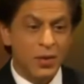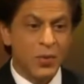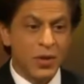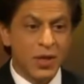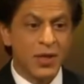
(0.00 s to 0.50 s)

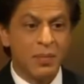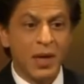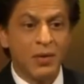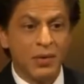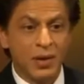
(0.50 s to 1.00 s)
which is
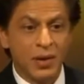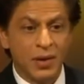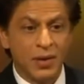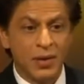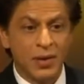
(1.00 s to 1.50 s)
about,
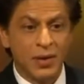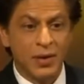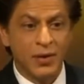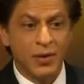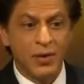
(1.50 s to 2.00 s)

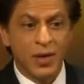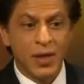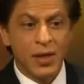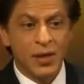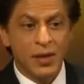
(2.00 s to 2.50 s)
you know,
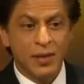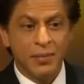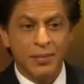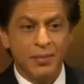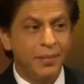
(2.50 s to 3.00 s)

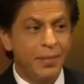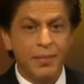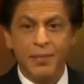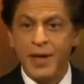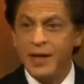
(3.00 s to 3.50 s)

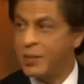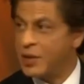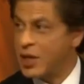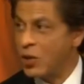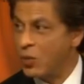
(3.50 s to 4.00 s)
Beti
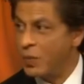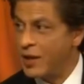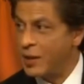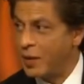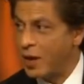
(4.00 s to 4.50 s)
Bachao,
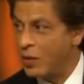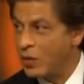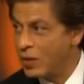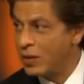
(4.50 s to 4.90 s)
Beti Padhao,